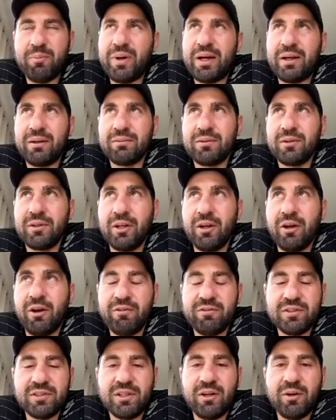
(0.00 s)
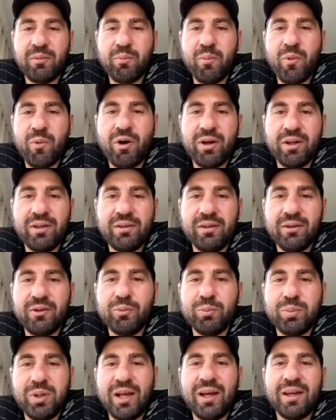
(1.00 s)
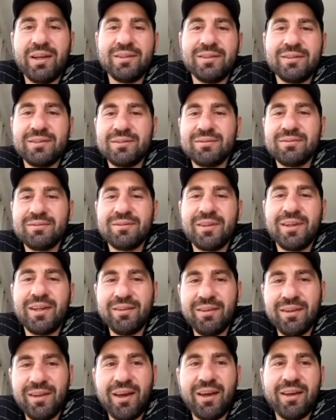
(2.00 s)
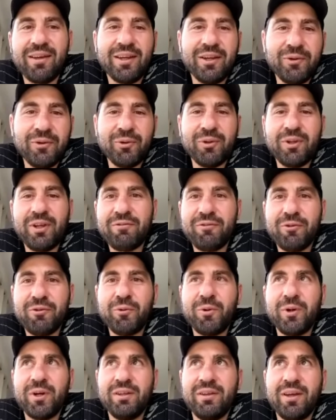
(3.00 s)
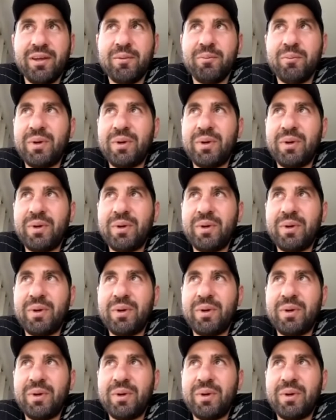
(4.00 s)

But, you know, obviously I admired the good players and Diego and all that for what he'd done.